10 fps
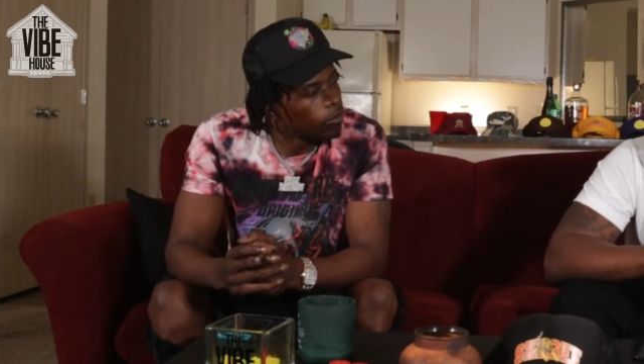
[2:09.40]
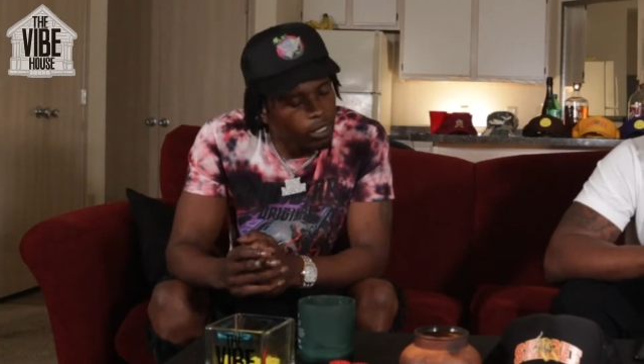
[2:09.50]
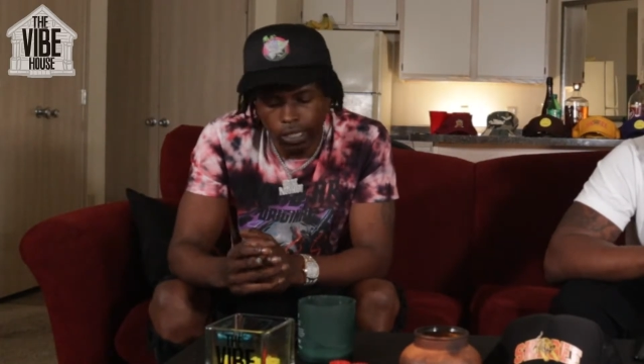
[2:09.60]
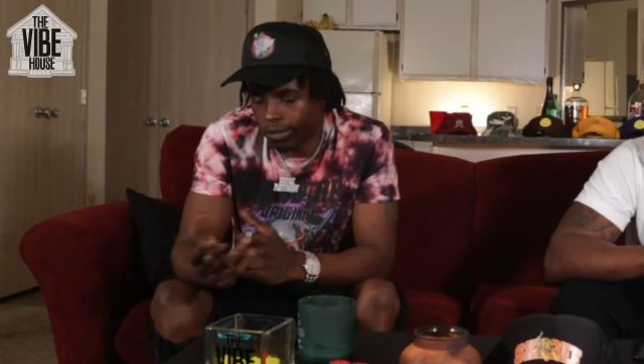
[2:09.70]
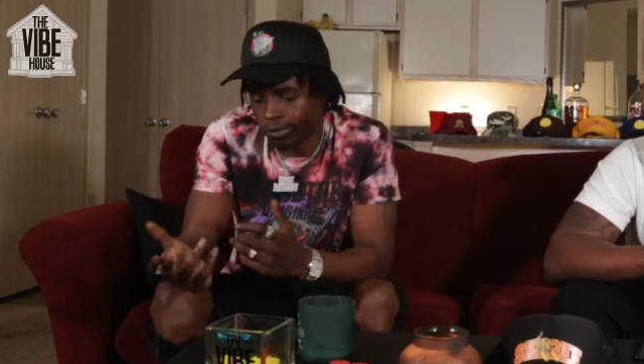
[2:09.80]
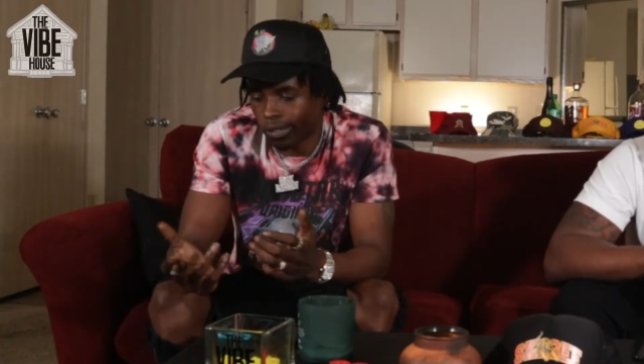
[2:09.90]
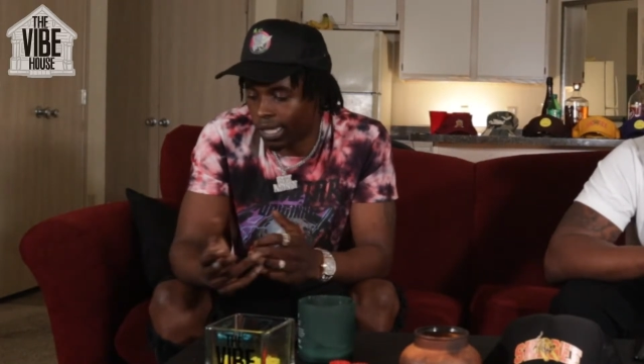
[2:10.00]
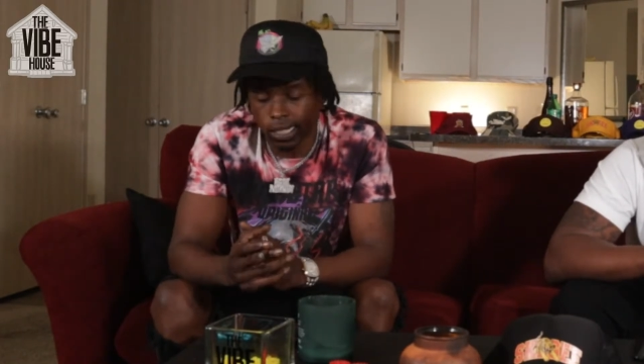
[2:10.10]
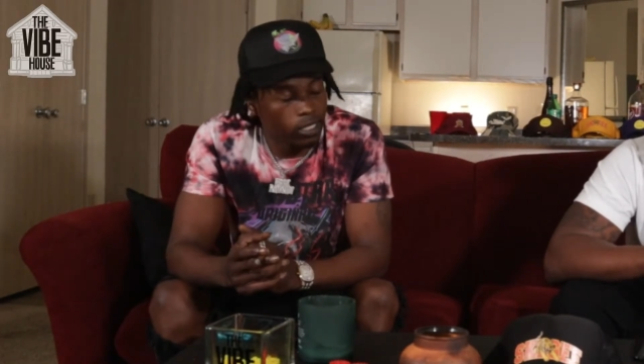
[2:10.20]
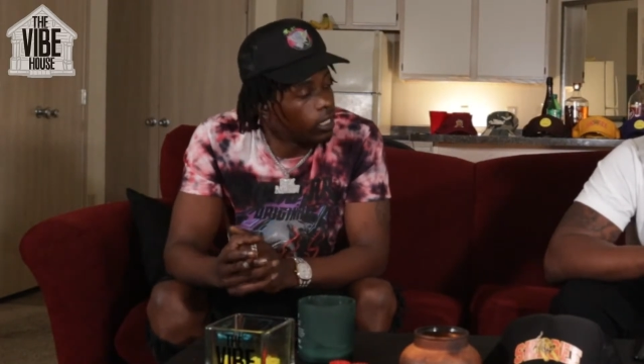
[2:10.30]
But
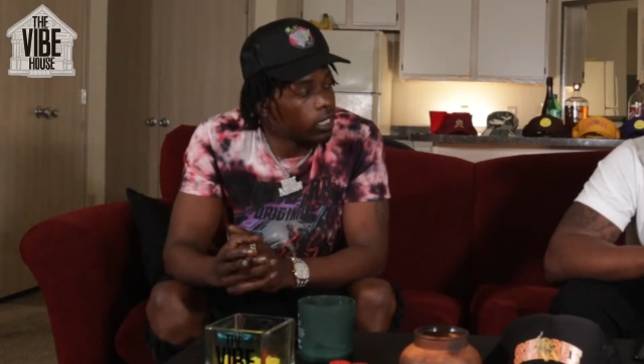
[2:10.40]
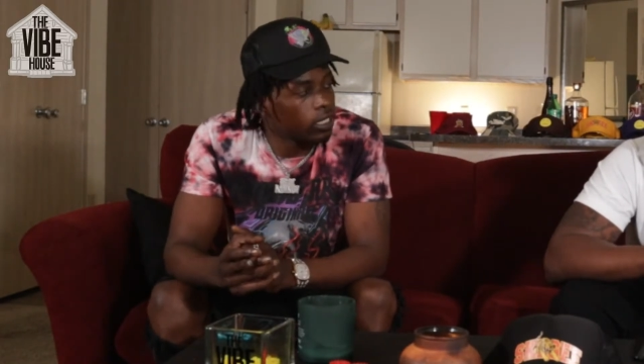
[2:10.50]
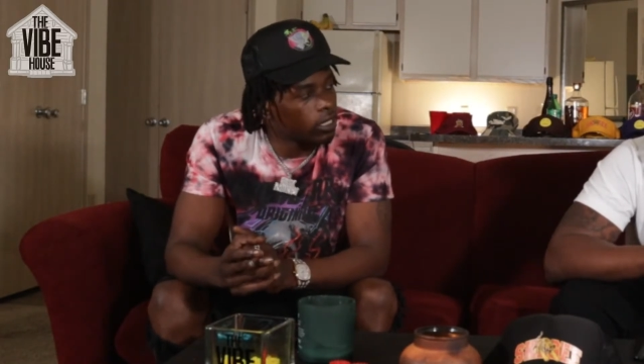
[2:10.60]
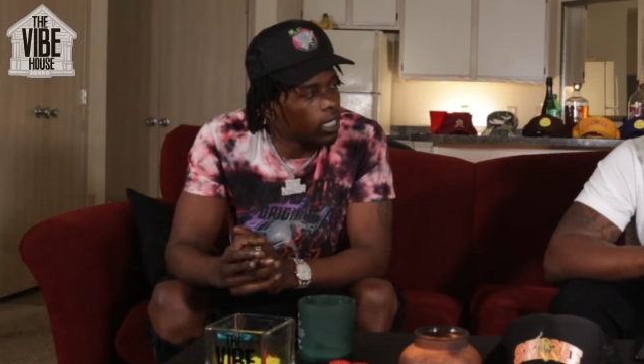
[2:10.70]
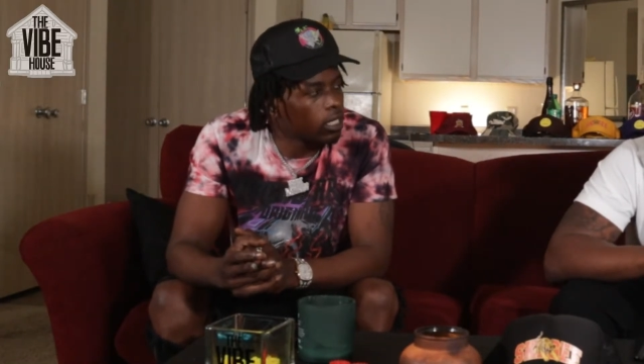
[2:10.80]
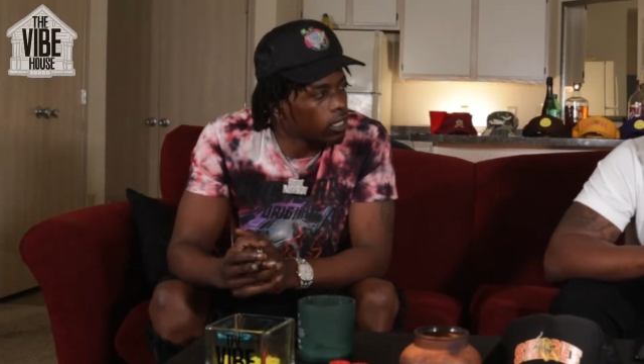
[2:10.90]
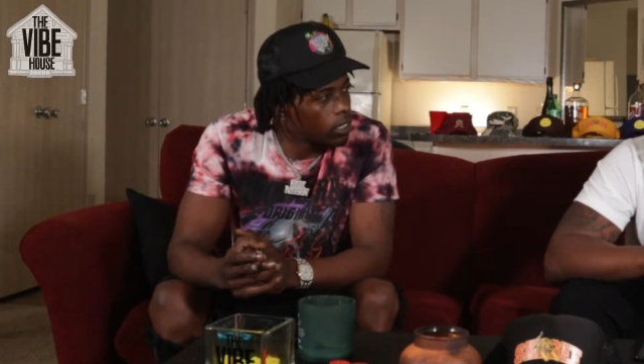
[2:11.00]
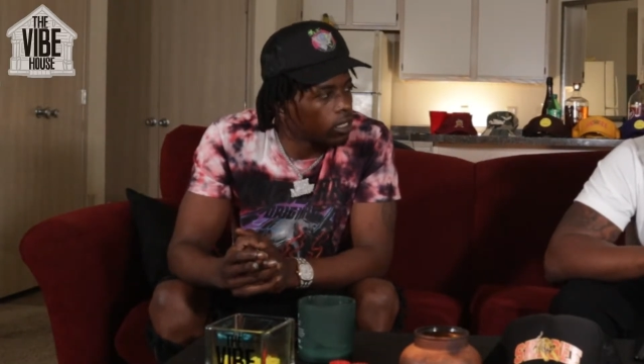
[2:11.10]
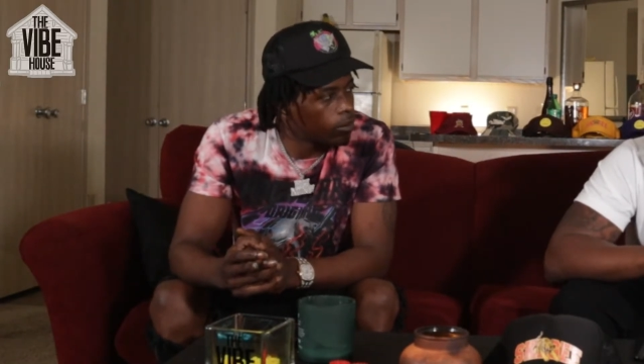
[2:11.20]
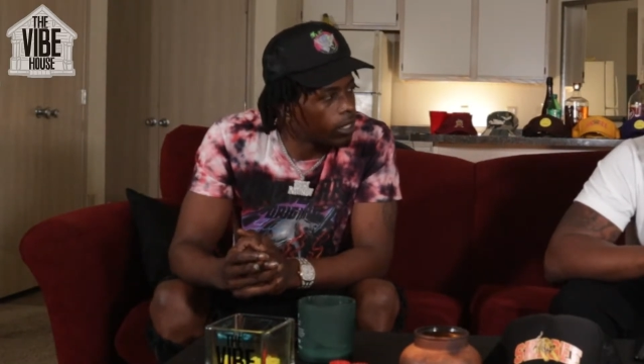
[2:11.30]
after that shit, y'all
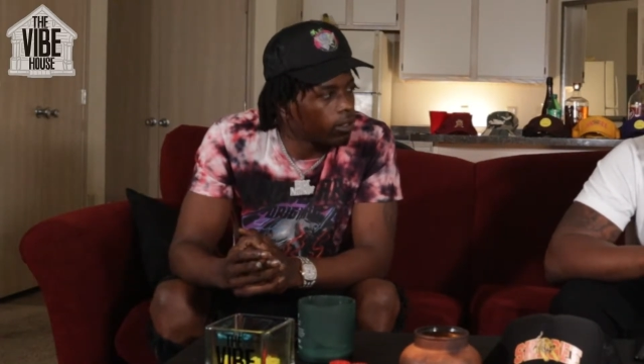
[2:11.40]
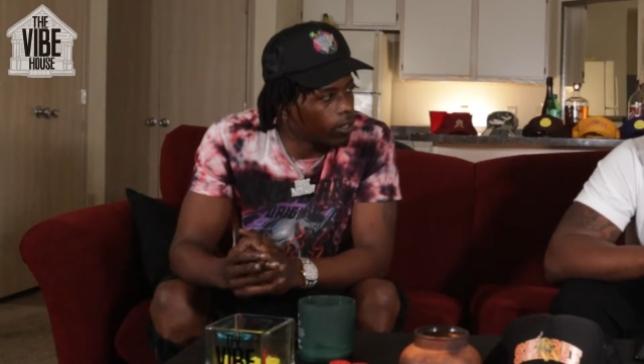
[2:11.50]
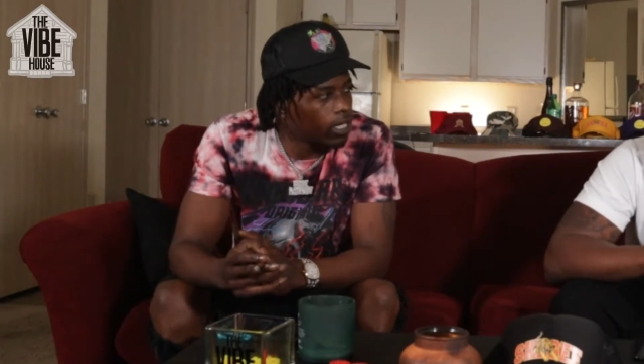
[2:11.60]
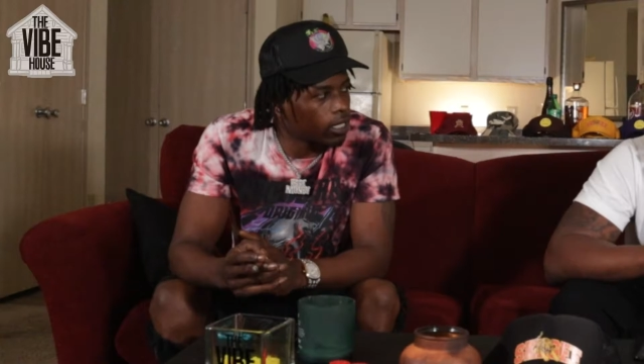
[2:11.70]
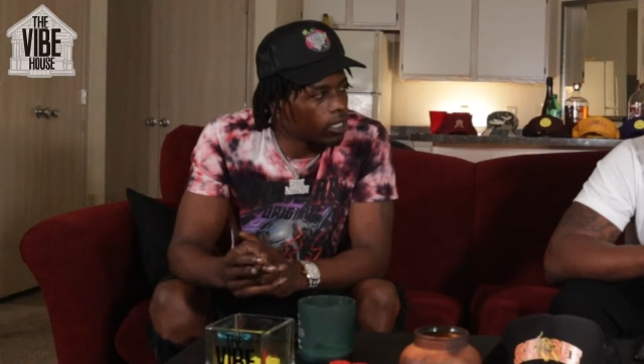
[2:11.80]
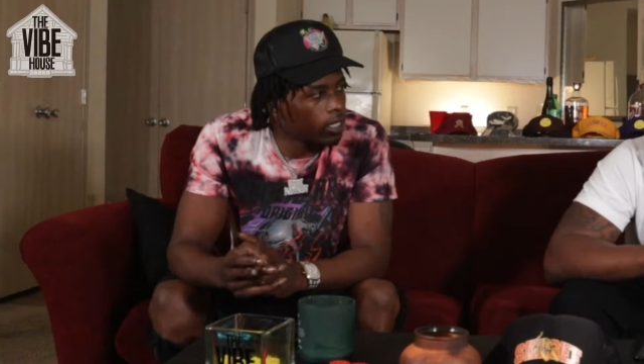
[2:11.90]
still back rocking.